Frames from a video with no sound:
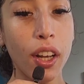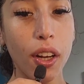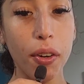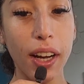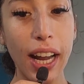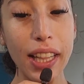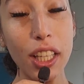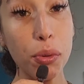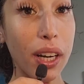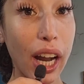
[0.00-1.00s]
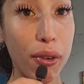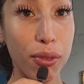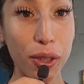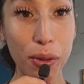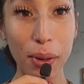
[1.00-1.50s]
Okay, that's what I have
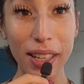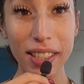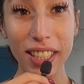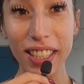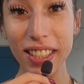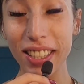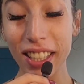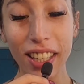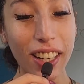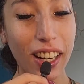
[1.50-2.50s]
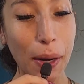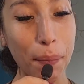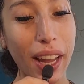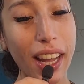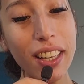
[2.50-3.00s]
for you, Pisces.
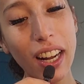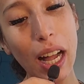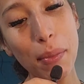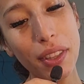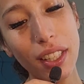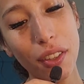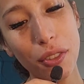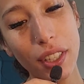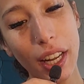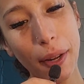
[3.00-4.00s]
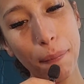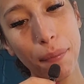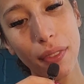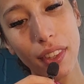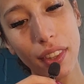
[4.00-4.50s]
I had a comment the other day
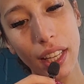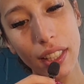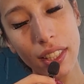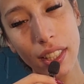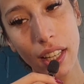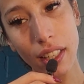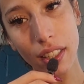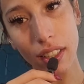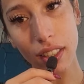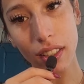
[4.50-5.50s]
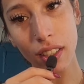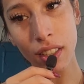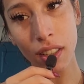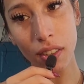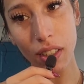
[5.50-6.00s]
that said, you
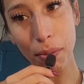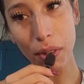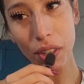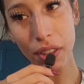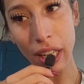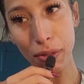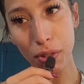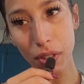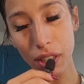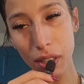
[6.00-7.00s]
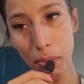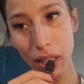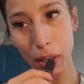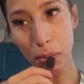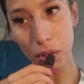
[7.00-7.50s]
know, I'm very thankful that
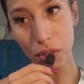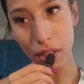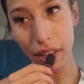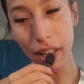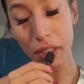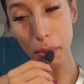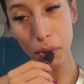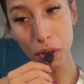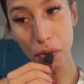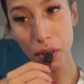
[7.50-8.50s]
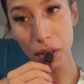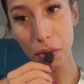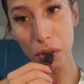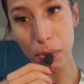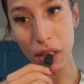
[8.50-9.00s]
sometimes your son ends up in your
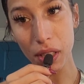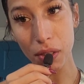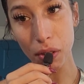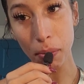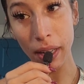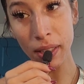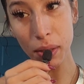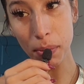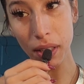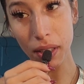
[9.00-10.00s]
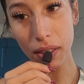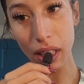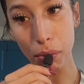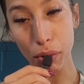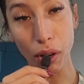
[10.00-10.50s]
videos, because it reminds me
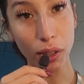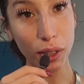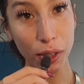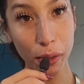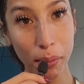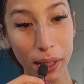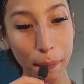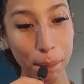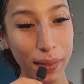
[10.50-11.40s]
that we're all human,